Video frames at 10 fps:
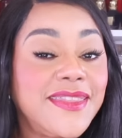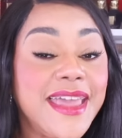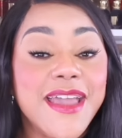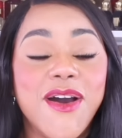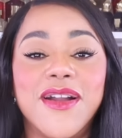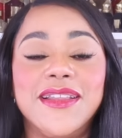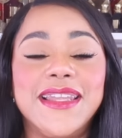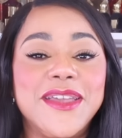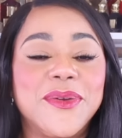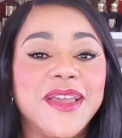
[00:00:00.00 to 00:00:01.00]
They are
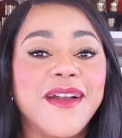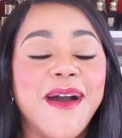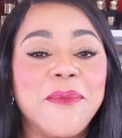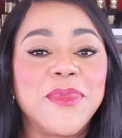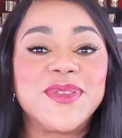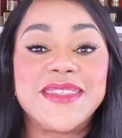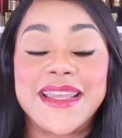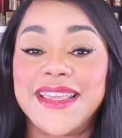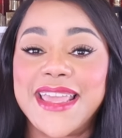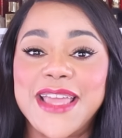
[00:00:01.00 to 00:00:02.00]
layering combos
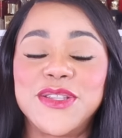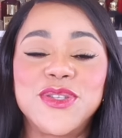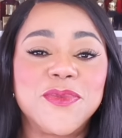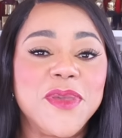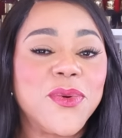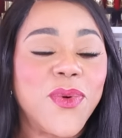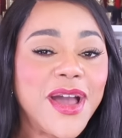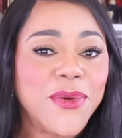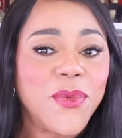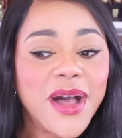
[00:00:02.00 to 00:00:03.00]
that, again, took me
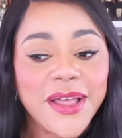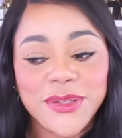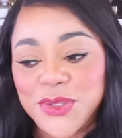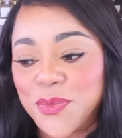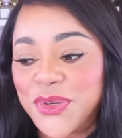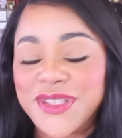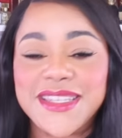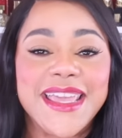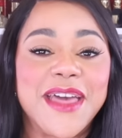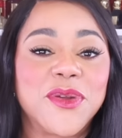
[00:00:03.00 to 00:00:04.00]
quite a while to put
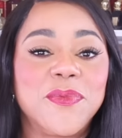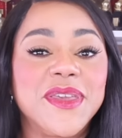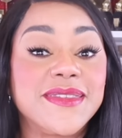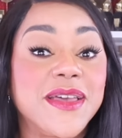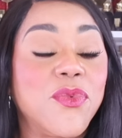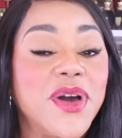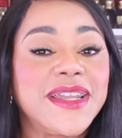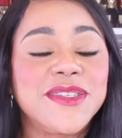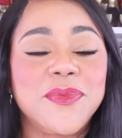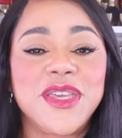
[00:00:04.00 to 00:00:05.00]
together because I
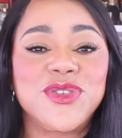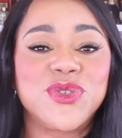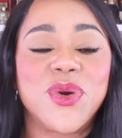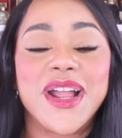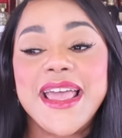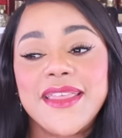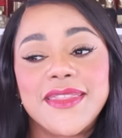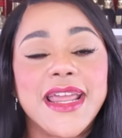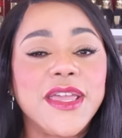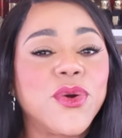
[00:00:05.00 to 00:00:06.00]
wanted to make sure
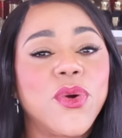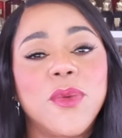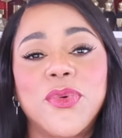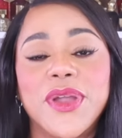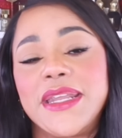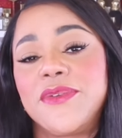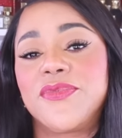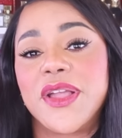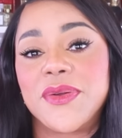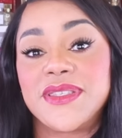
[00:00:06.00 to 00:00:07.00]
that I incorporated
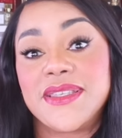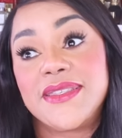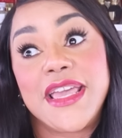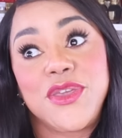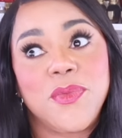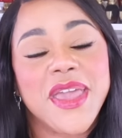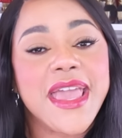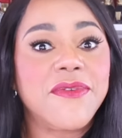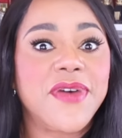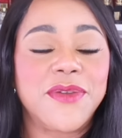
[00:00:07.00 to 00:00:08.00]
fragrances that you may
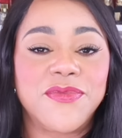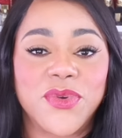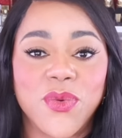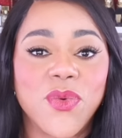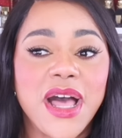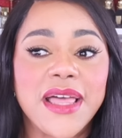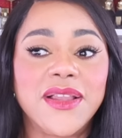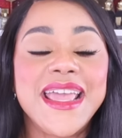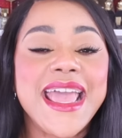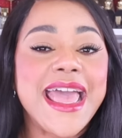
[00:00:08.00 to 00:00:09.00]
have had for a
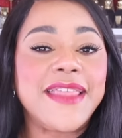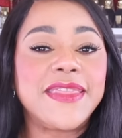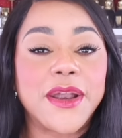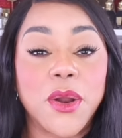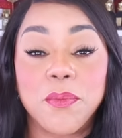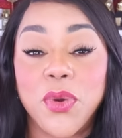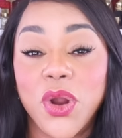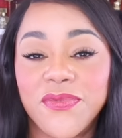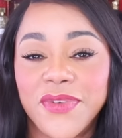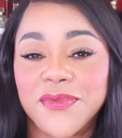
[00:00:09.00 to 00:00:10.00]
while and that are
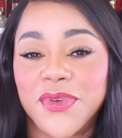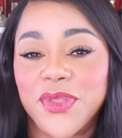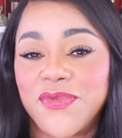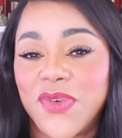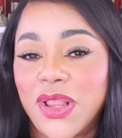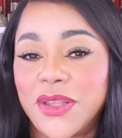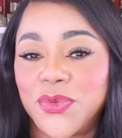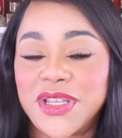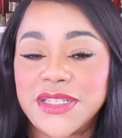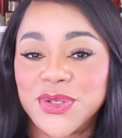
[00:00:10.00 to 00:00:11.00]
perfect for the fall
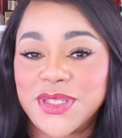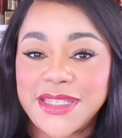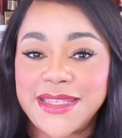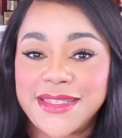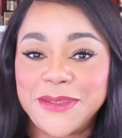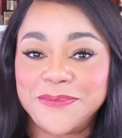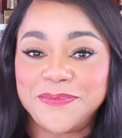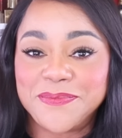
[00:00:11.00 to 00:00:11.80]
and winter season.